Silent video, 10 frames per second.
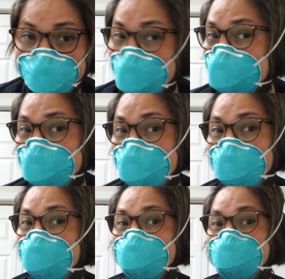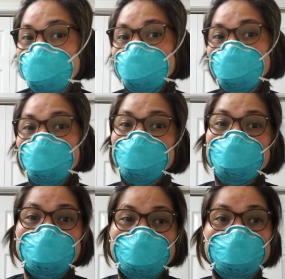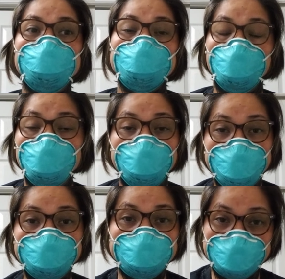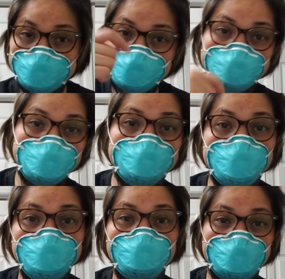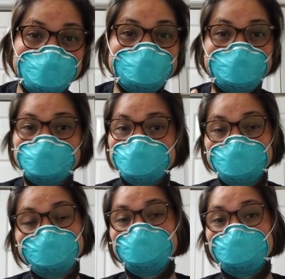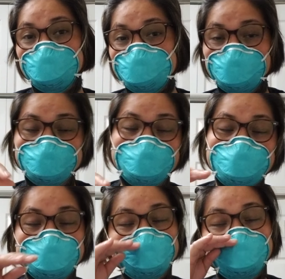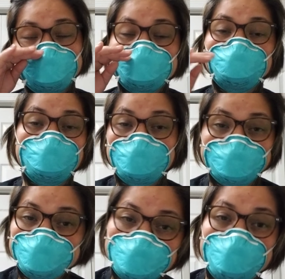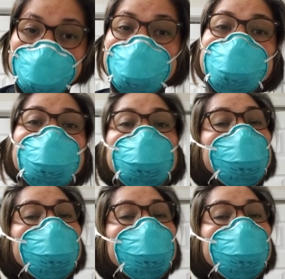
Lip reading: Everybody has it, even though we have to test you for flu first, and unless you're positive, then you got flu or whatnot.